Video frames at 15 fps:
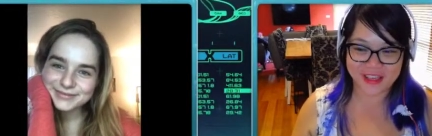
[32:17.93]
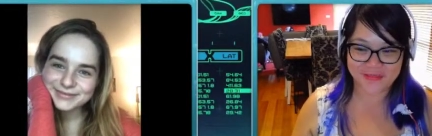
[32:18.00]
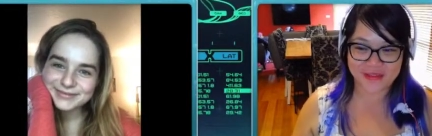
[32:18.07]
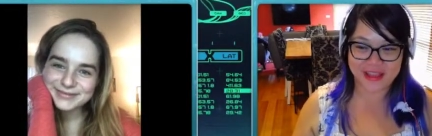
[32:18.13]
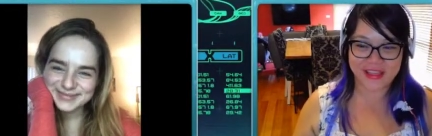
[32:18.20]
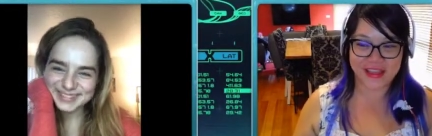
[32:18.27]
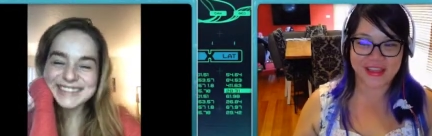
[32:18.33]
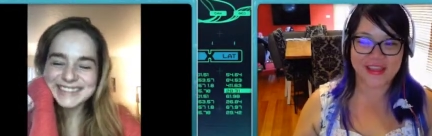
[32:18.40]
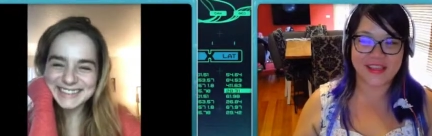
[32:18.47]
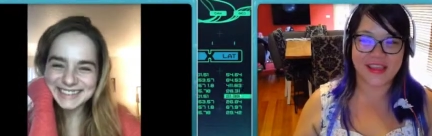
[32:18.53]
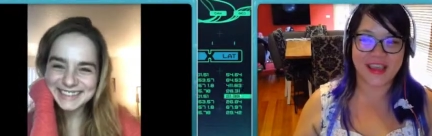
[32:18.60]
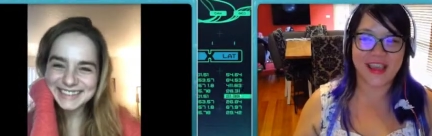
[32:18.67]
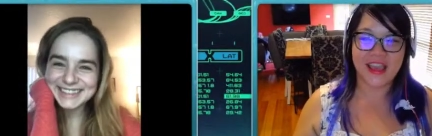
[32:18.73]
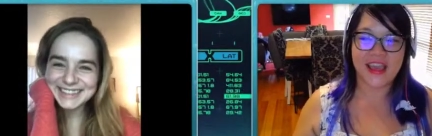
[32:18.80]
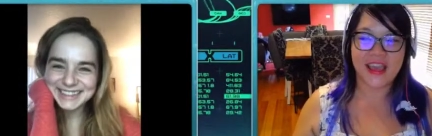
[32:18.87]
Speaker 1: and that's
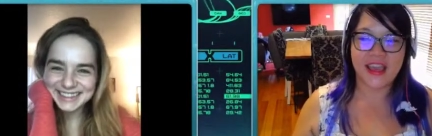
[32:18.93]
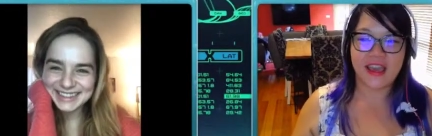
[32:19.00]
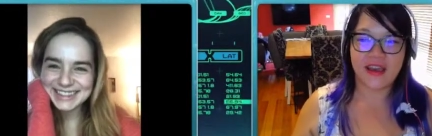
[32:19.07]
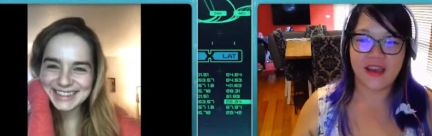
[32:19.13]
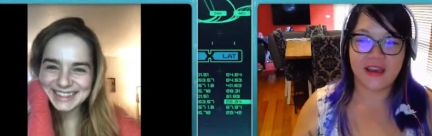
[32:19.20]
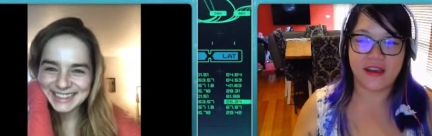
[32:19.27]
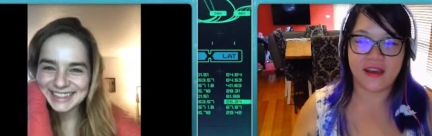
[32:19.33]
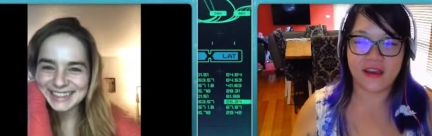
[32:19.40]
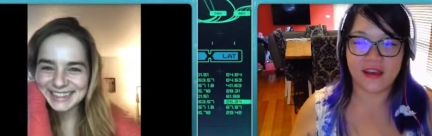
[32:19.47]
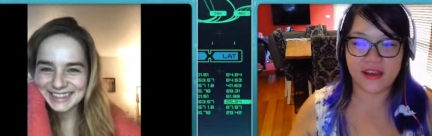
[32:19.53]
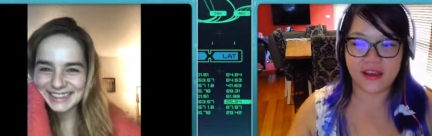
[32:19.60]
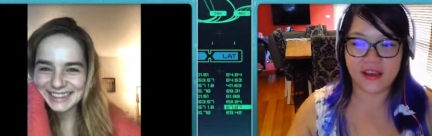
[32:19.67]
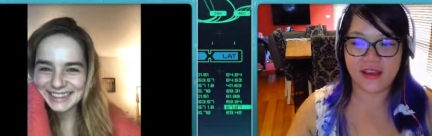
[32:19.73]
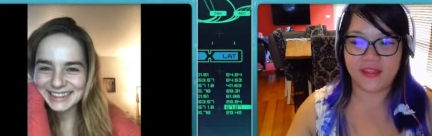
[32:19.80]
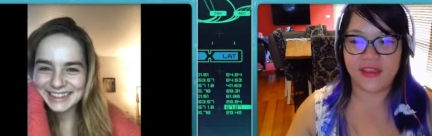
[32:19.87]
fantastic. Uh,
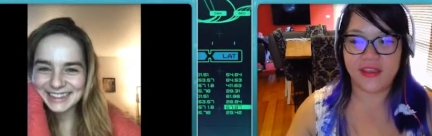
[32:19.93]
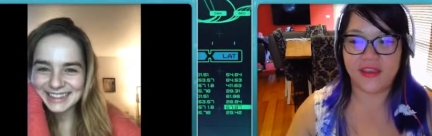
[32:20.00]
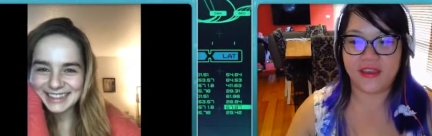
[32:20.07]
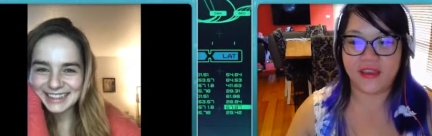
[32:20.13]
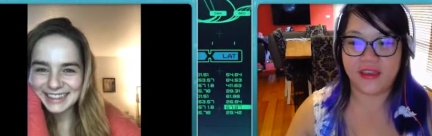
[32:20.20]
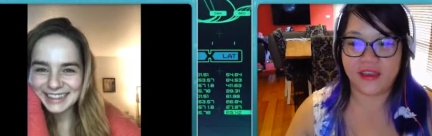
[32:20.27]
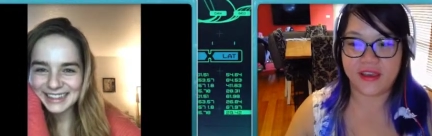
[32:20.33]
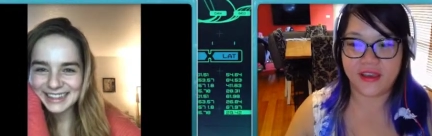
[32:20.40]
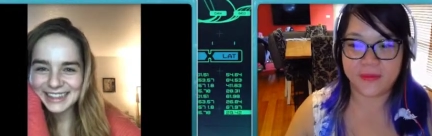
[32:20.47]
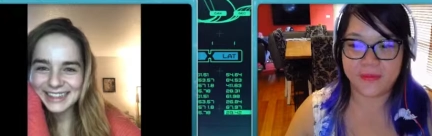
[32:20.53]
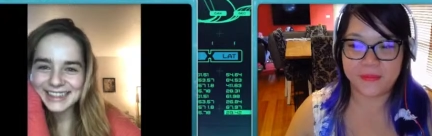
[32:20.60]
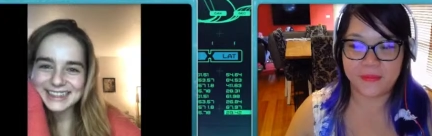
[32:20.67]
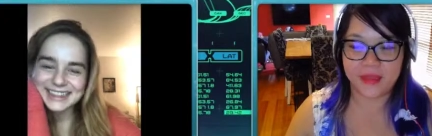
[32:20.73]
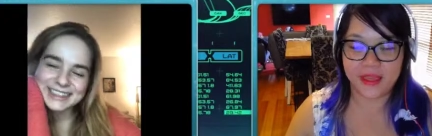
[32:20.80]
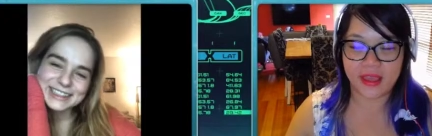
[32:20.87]
are there um,
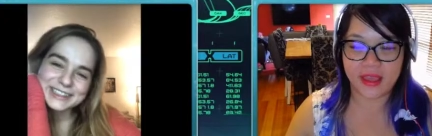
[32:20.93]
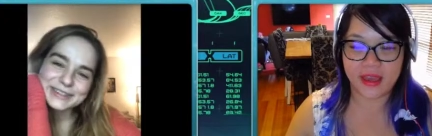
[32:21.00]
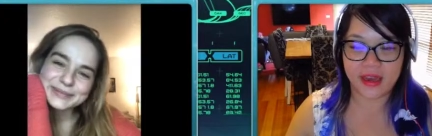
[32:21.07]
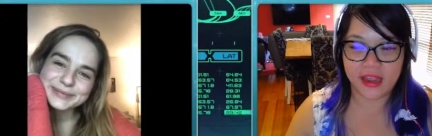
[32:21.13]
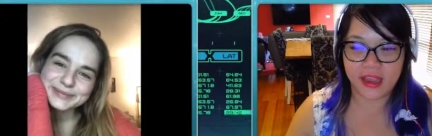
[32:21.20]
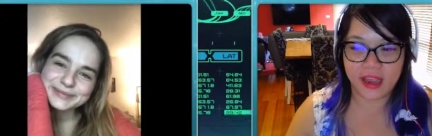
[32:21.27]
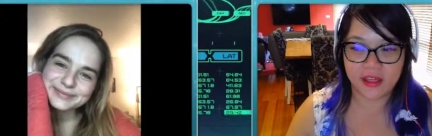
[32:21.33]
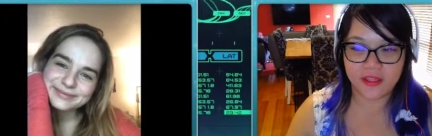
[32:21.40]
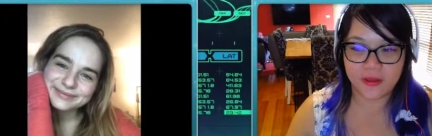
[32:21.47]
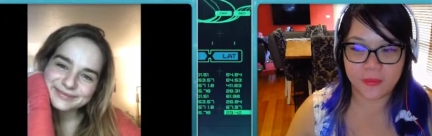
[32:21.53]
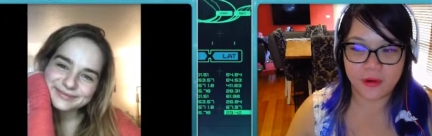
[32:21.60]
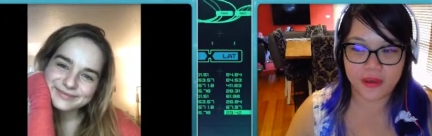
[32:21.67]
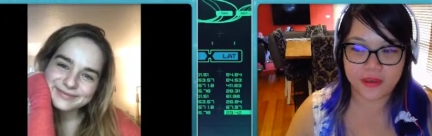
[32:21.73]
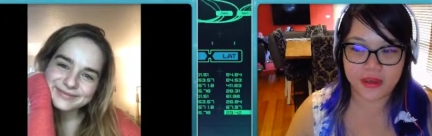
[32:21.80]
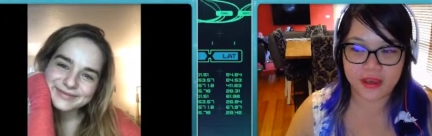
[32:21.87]
any other
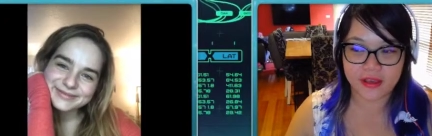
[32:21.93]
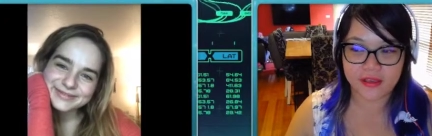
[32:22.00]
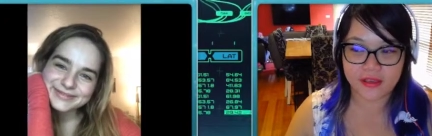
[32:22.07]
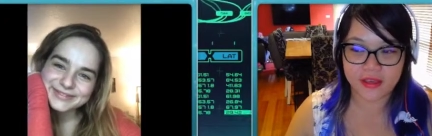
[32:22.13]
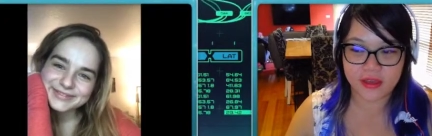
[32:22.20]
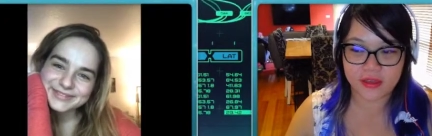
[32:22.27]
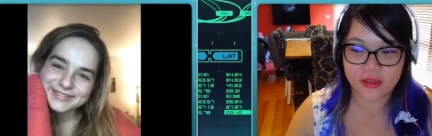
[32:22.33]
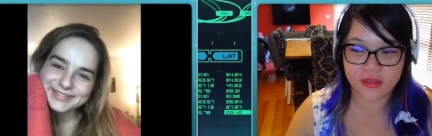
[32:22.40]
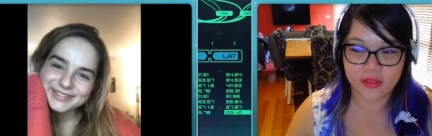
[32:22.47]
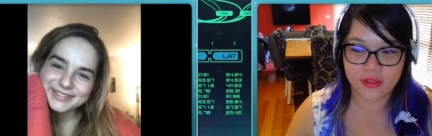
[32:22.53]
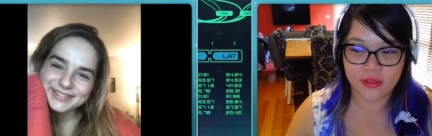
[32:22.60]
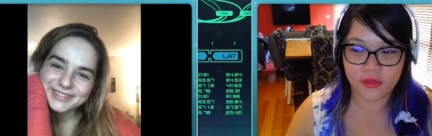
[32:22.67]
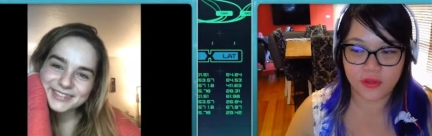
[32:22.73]
projects that